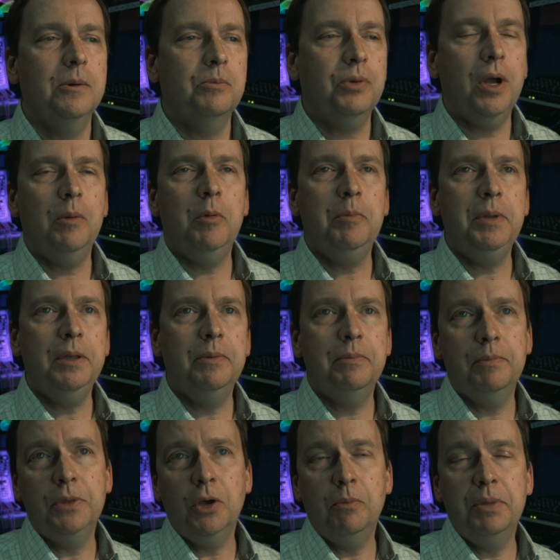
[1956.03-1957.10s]
probably
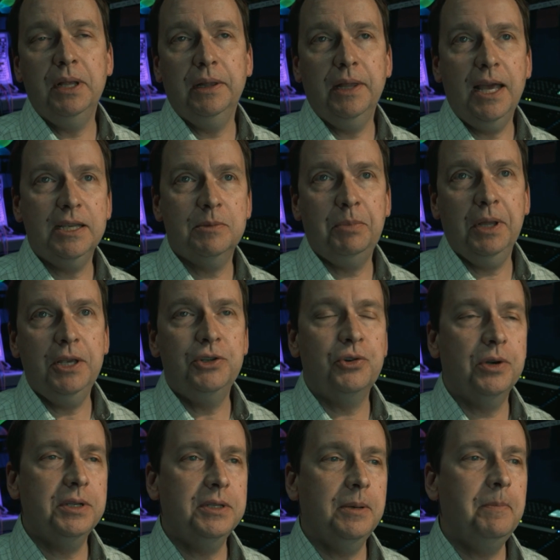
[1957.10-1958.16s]
there'll be less
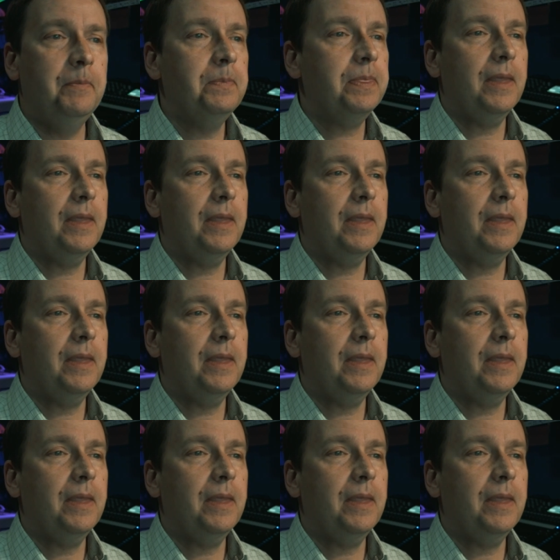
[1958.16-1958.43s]
plagiarism.